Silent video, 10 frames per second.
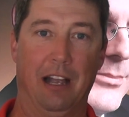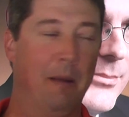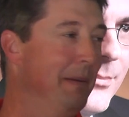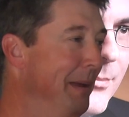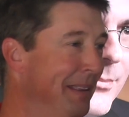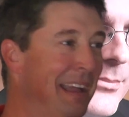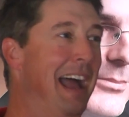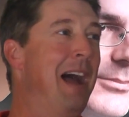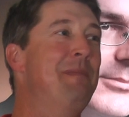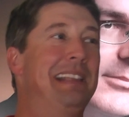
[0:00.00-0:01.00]

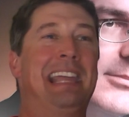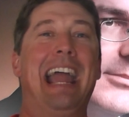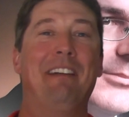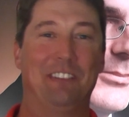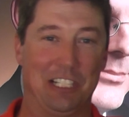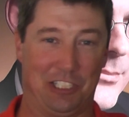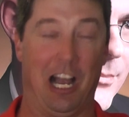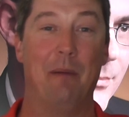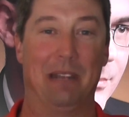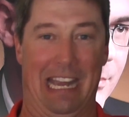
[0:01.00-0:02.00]
I mean, they've just
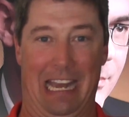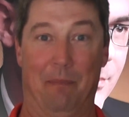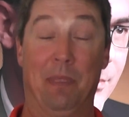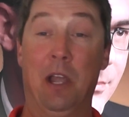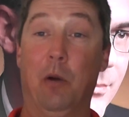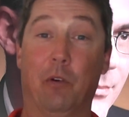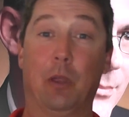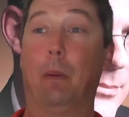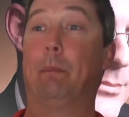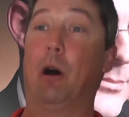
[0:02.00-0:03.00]
come to him
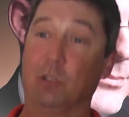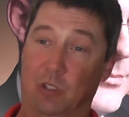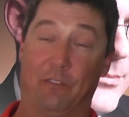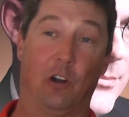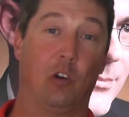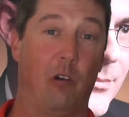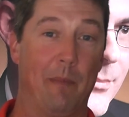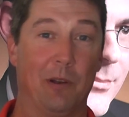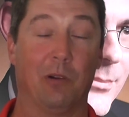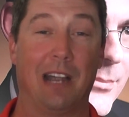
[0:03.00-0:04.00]
with a proposal for a
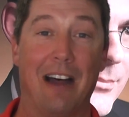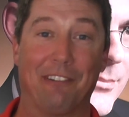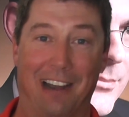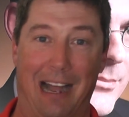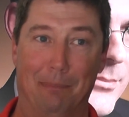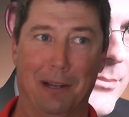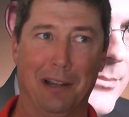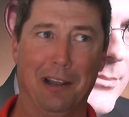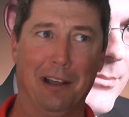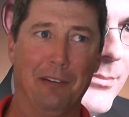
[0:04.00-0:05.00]
criminal cover-up
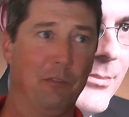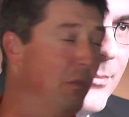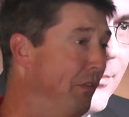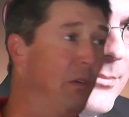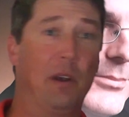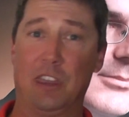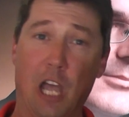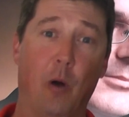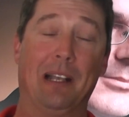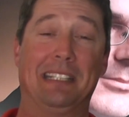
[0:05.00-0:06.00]
with
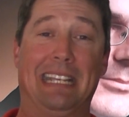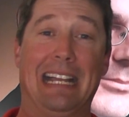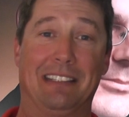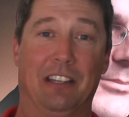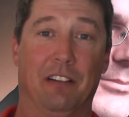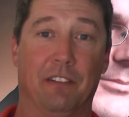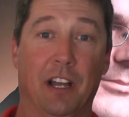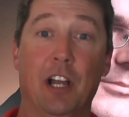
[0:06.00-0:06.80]
no incentive.